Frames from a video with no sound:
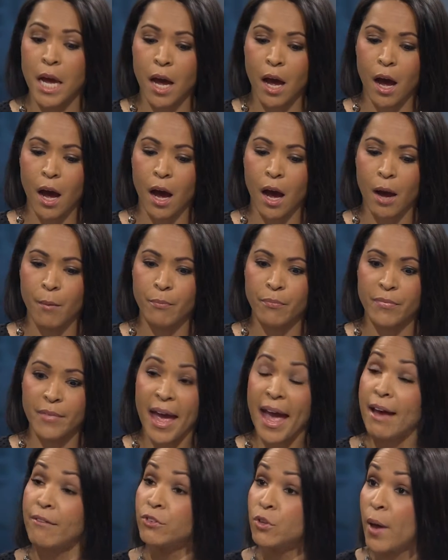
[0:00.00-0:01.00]

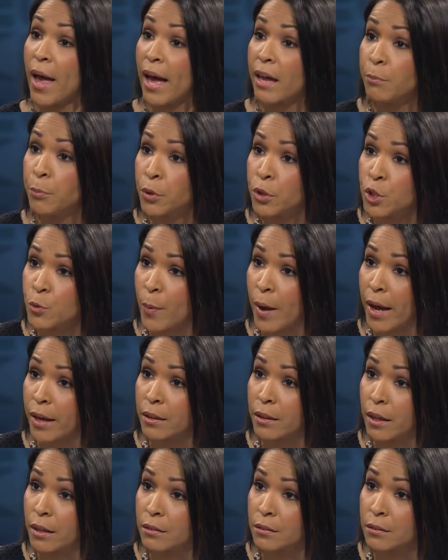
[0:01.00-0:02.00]
have you had pushback
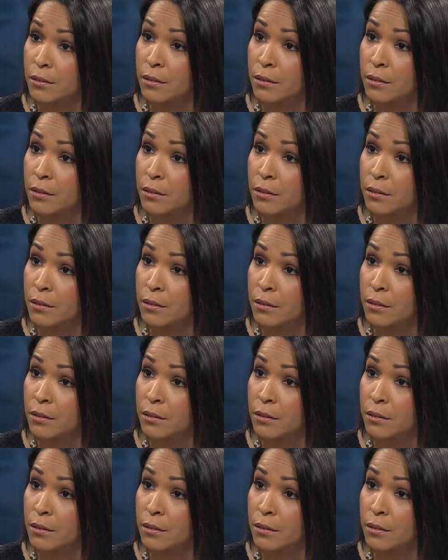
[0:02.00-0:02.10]
then?